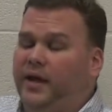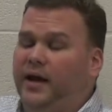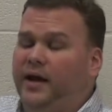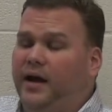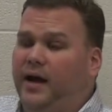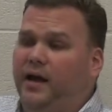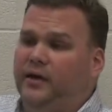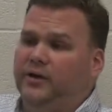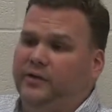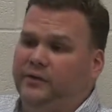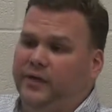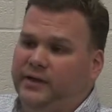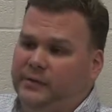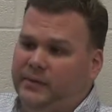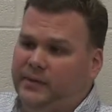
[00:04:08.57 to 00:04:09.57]
that college
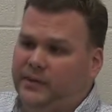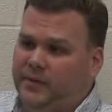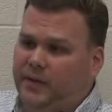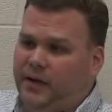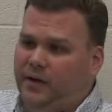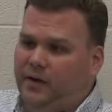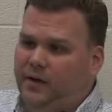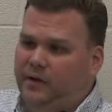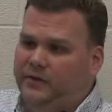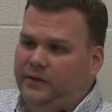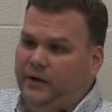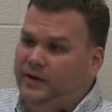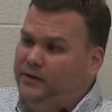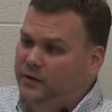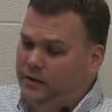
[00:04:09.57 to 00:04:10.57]
investment to pay off.
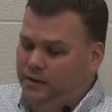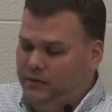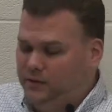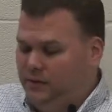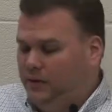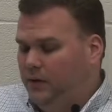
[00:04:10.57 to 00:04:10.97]
So I took it.